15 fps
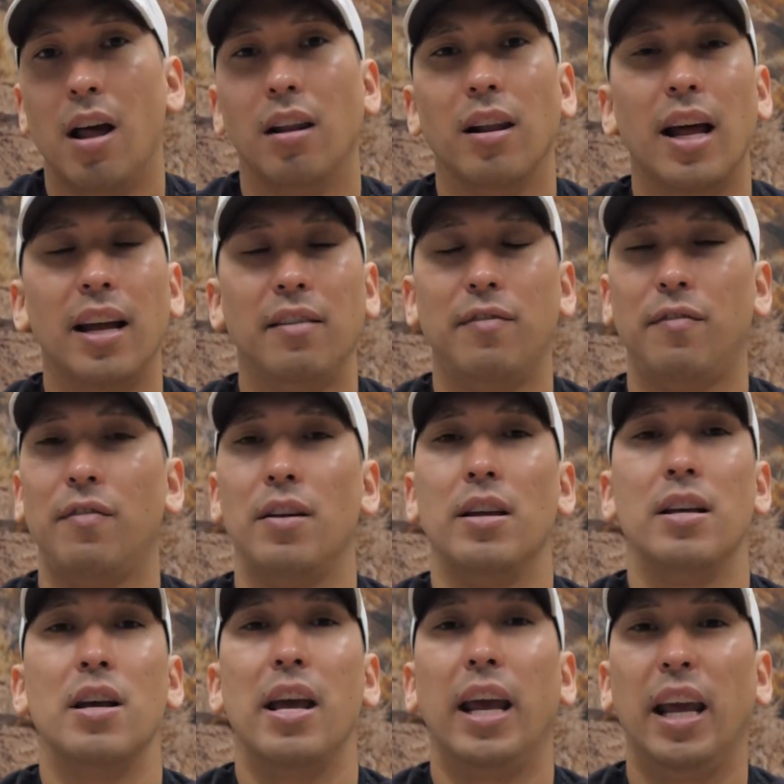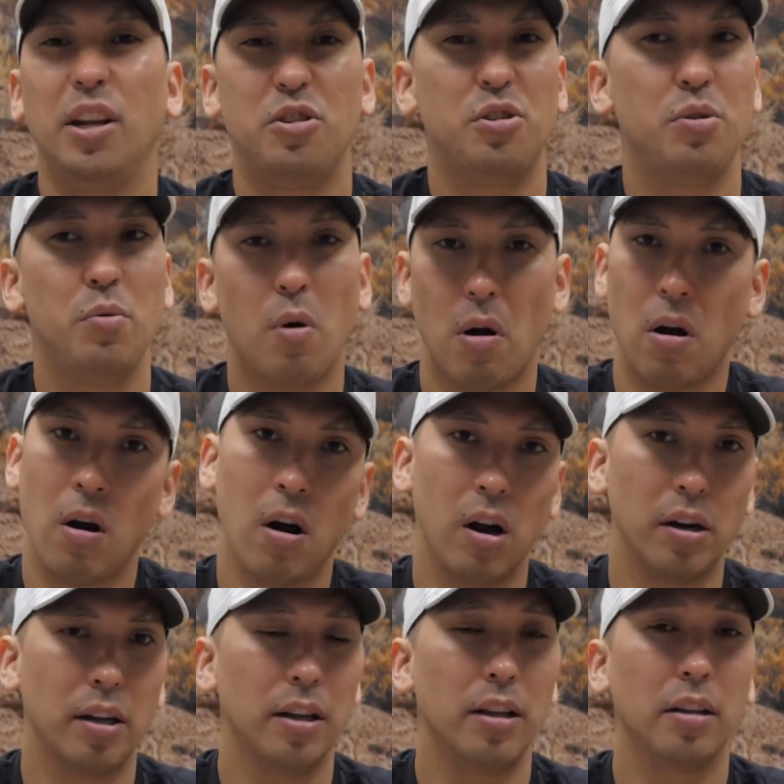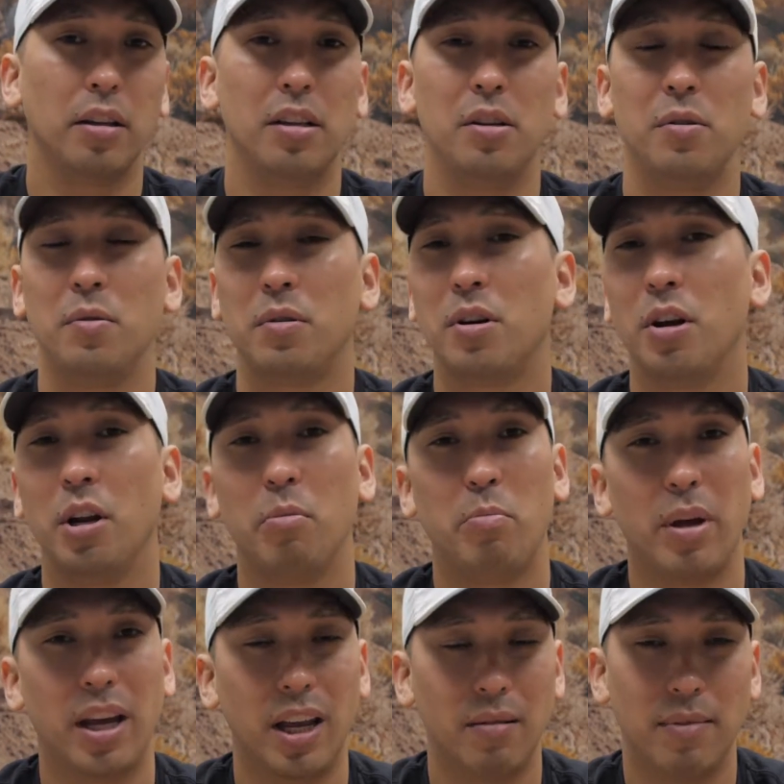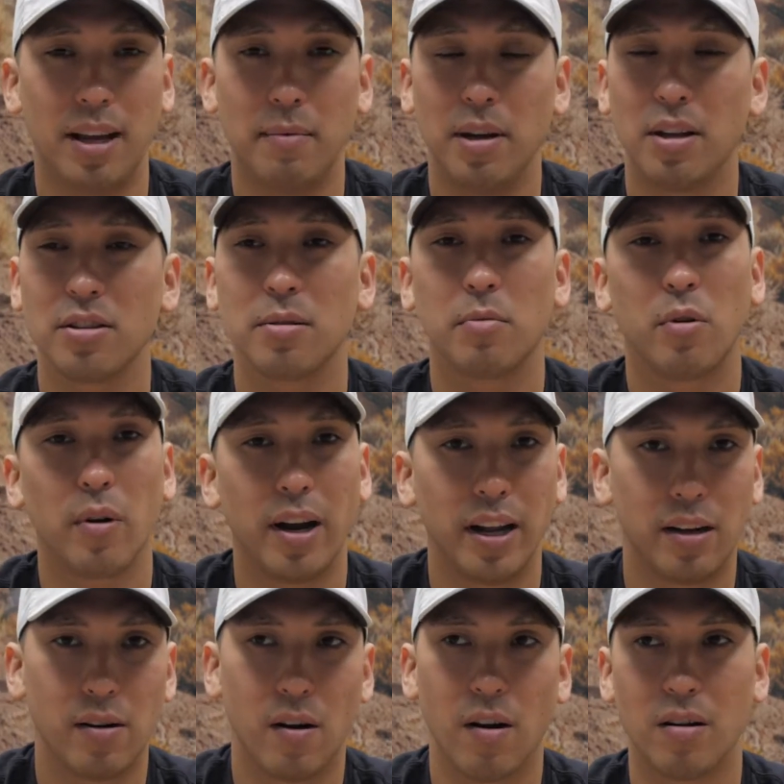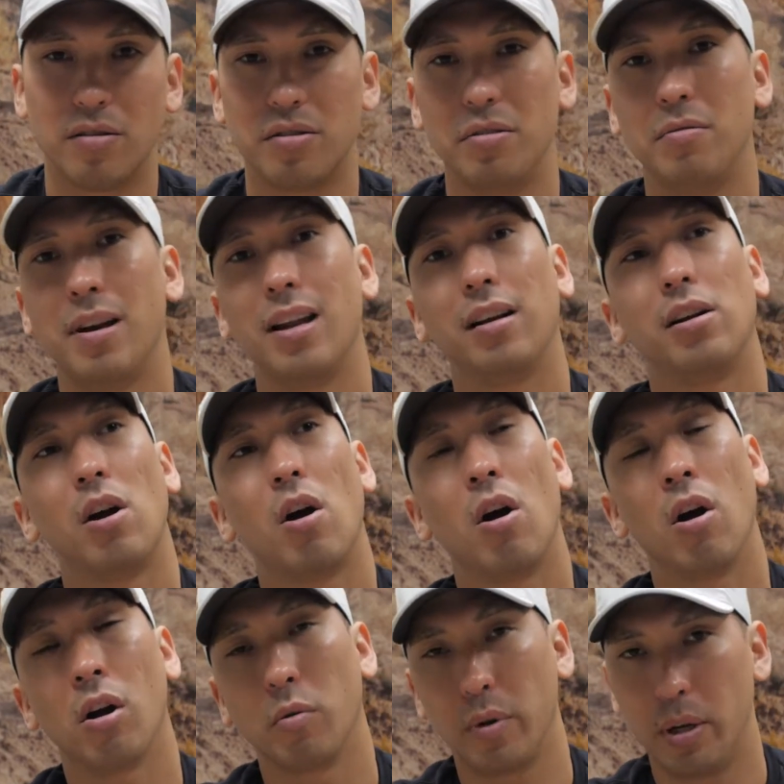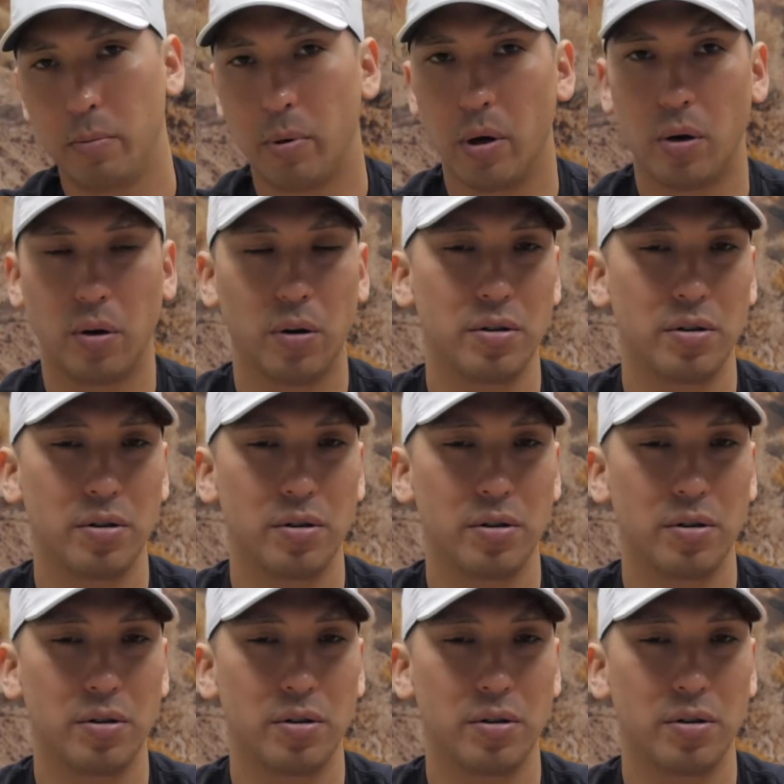Life hits you hard you couldn't pay maybe on some credit cards, you had a car repoed,